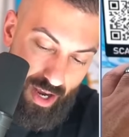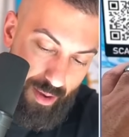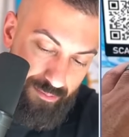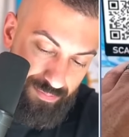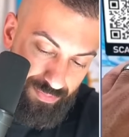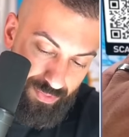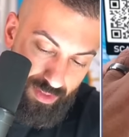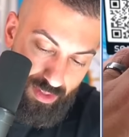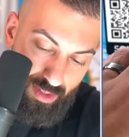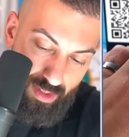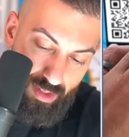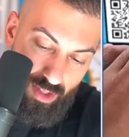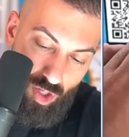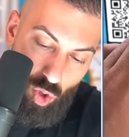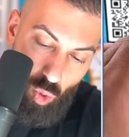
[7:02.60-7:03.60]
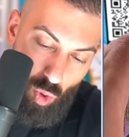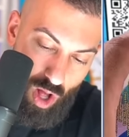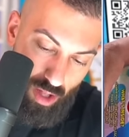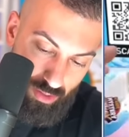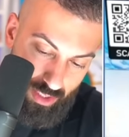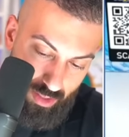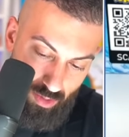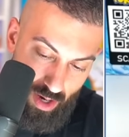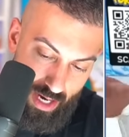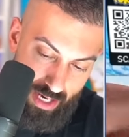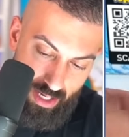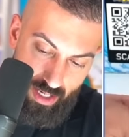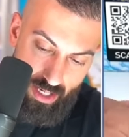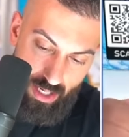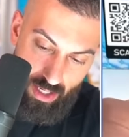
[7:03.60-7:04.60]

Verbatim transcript: Okay, quality, right?